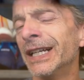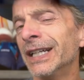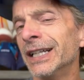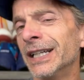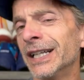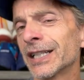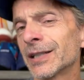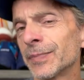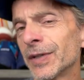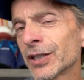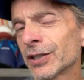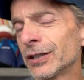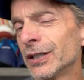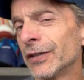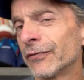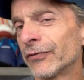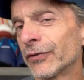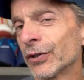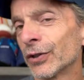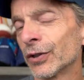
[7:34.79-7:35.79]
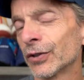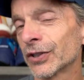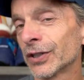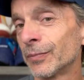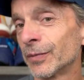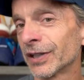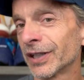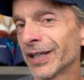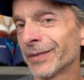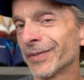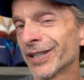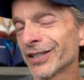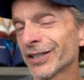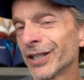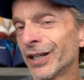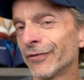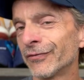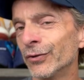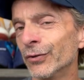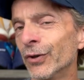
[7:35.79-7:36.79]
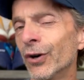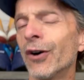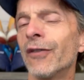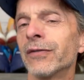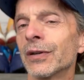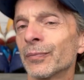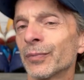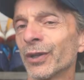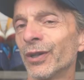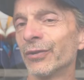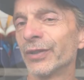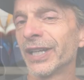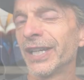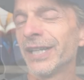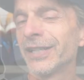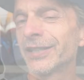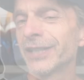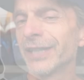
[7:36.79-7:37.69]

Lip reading: especially if you're someone like myself who overpronates